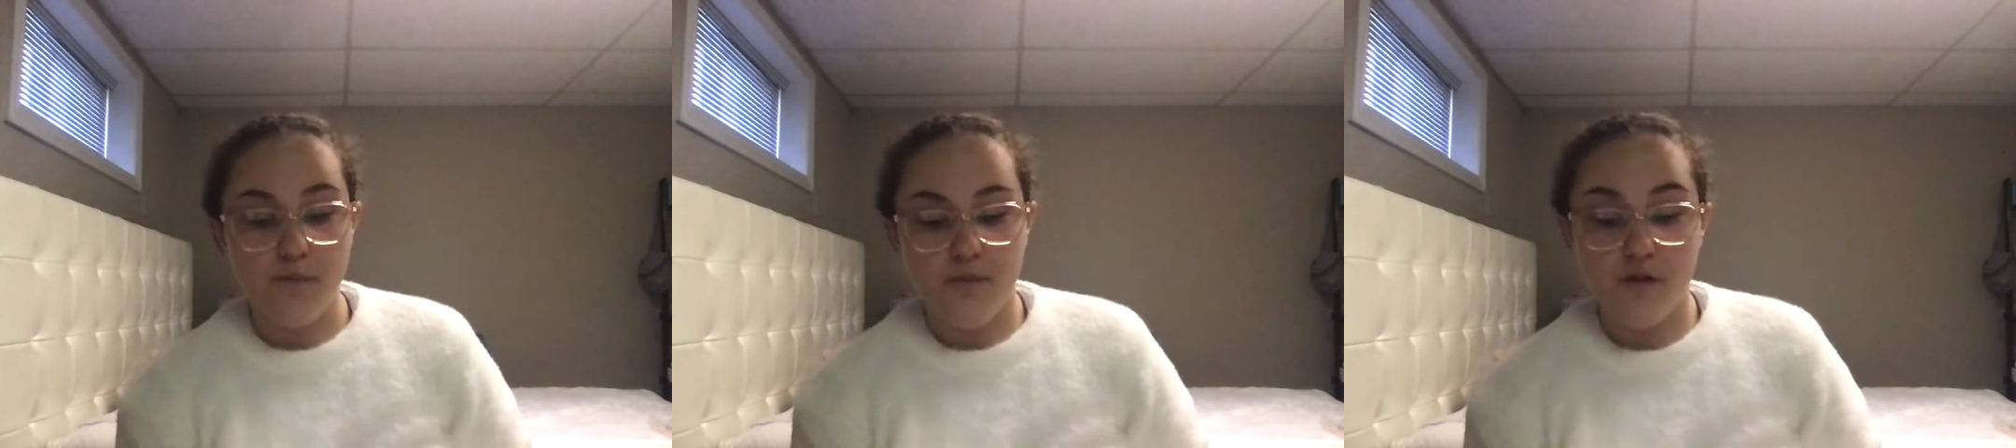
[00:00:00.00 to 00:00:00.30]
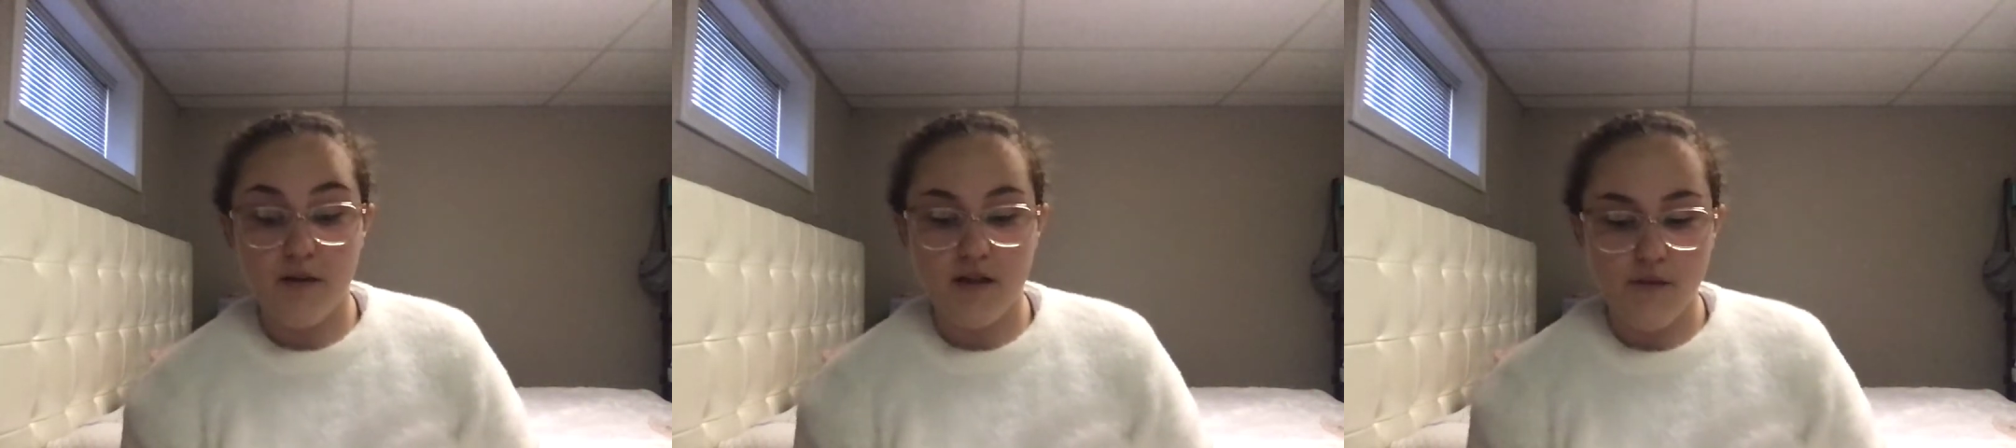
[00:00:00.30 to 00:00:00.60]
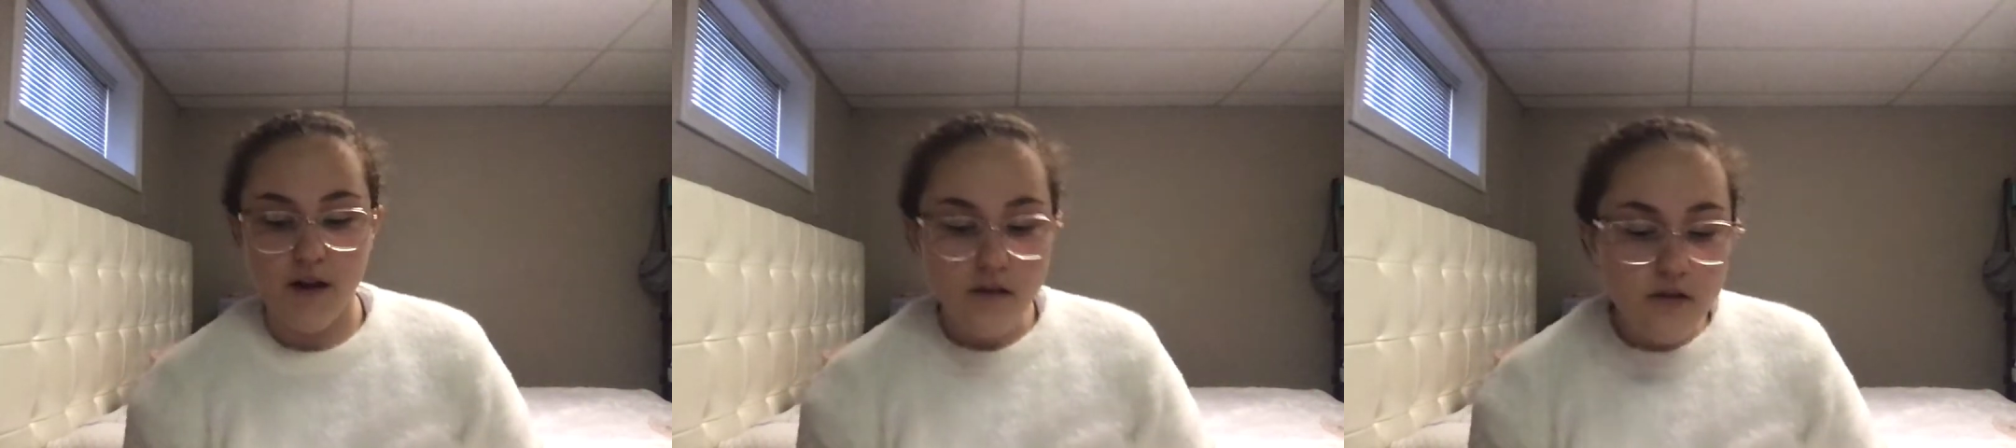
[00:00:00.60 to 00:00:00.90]

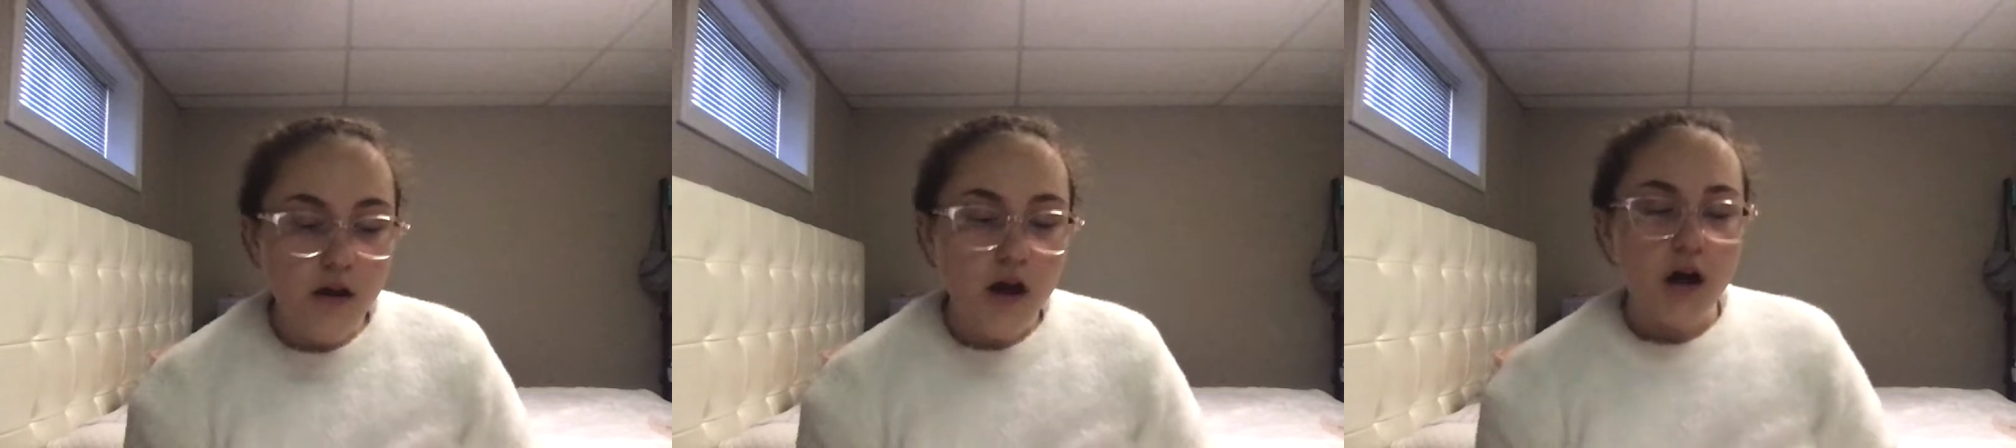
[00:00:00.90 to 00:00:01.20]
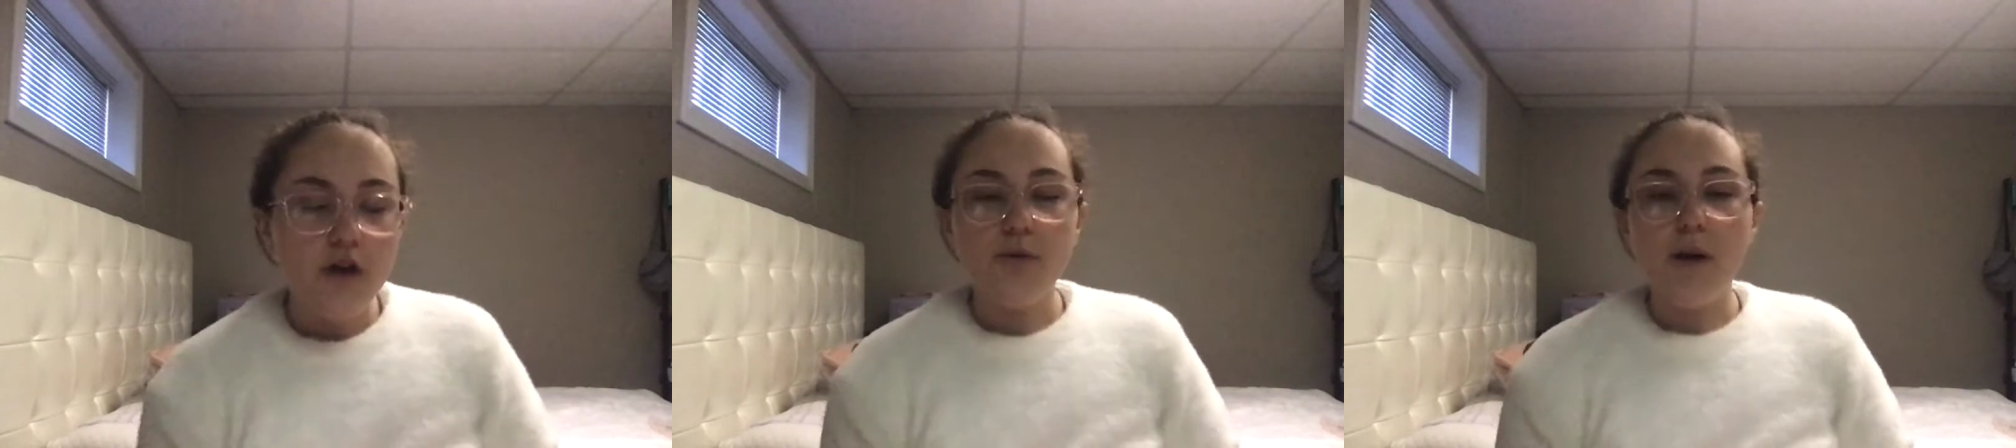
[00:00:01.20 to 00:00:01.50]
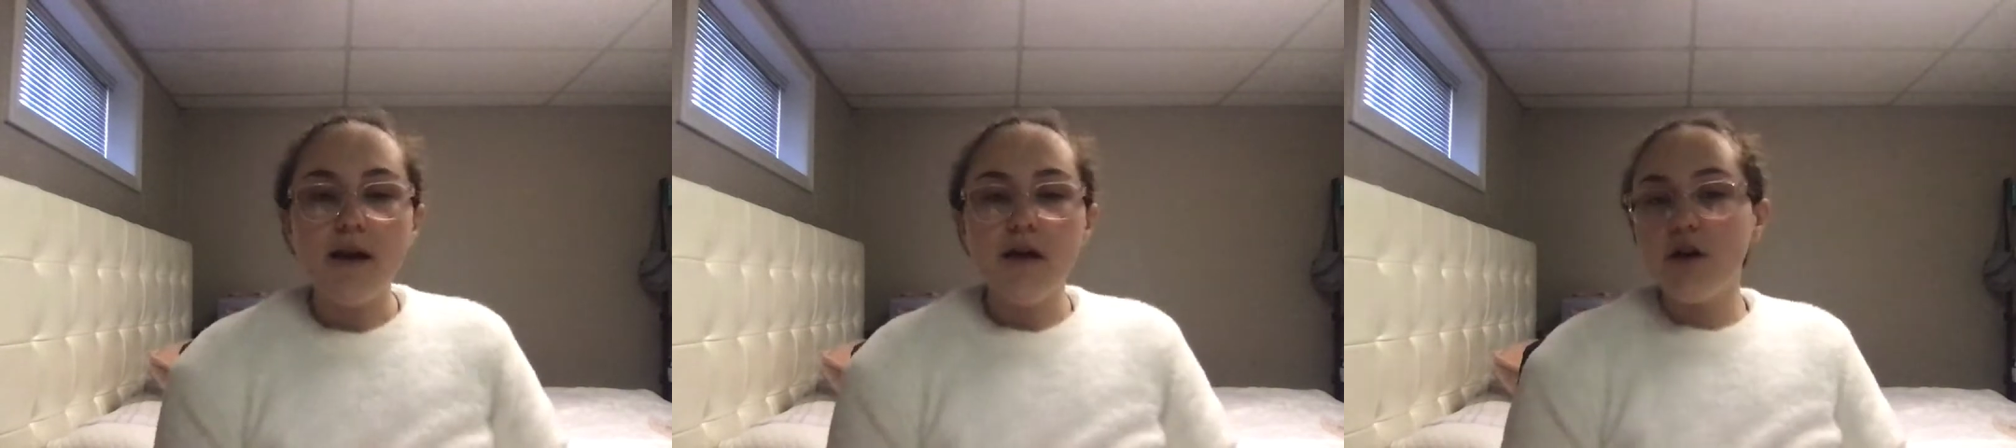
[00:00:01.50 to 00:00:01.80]
specifics. So
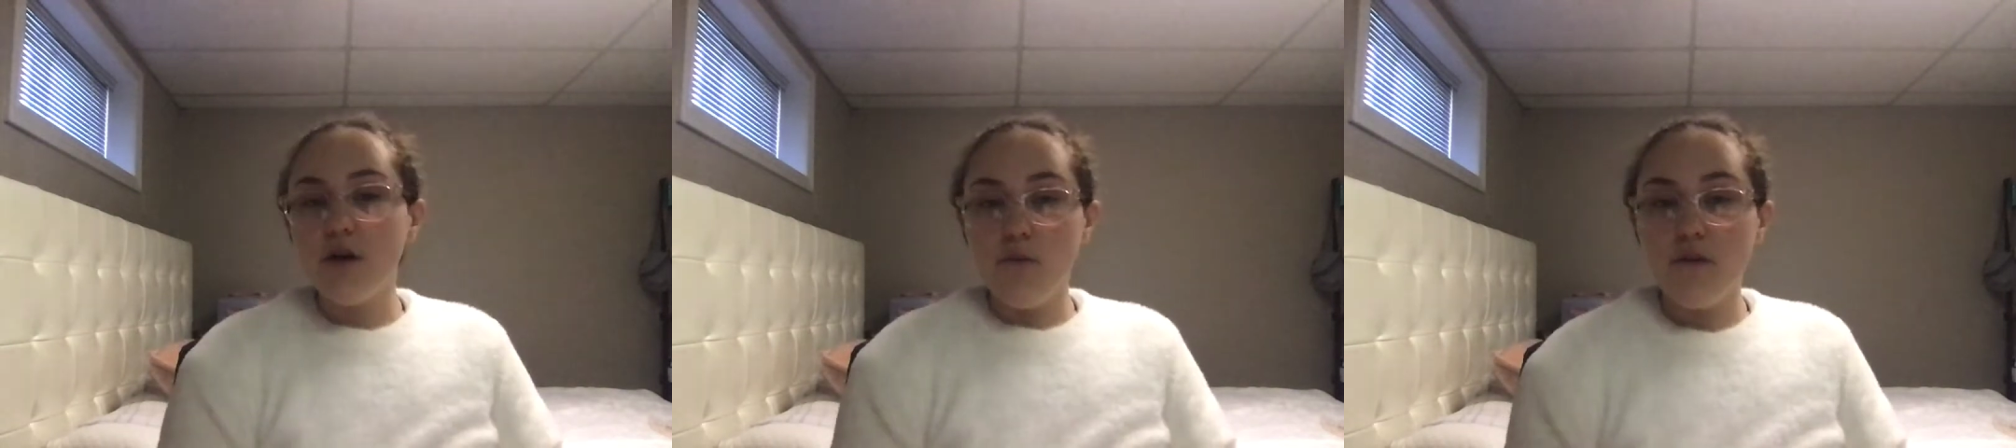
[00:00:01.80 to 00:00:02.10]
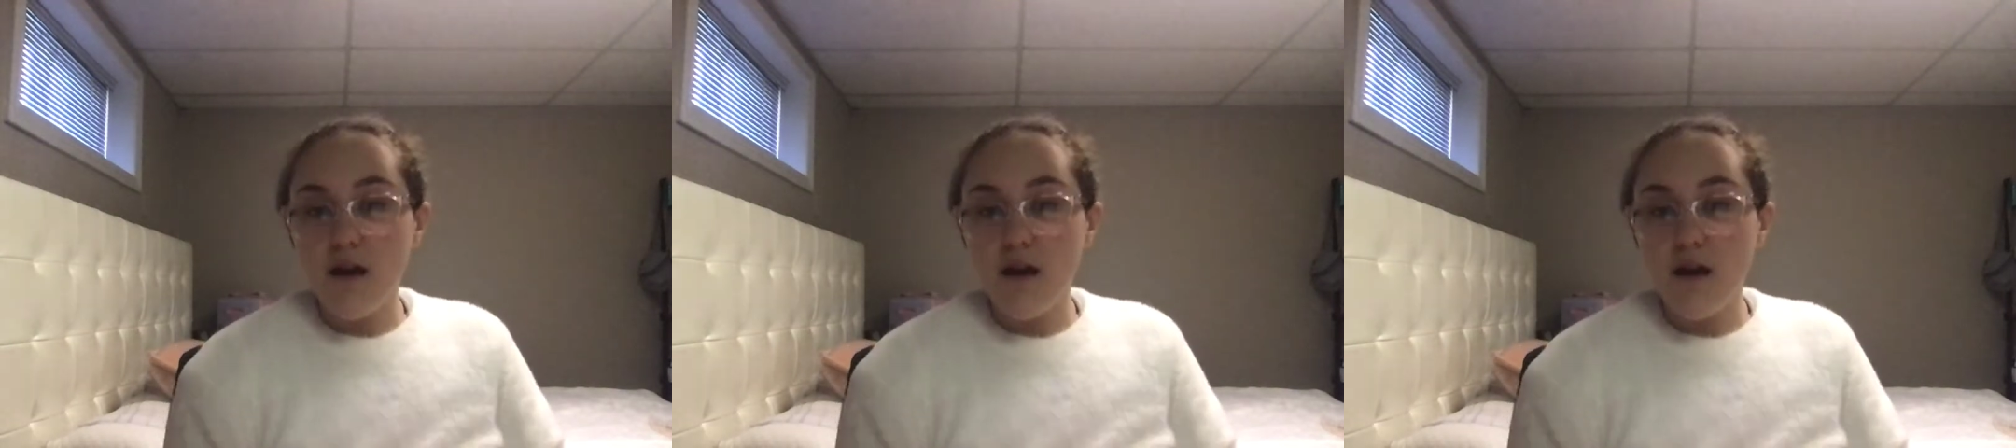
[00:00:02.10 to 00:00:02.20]
right now he only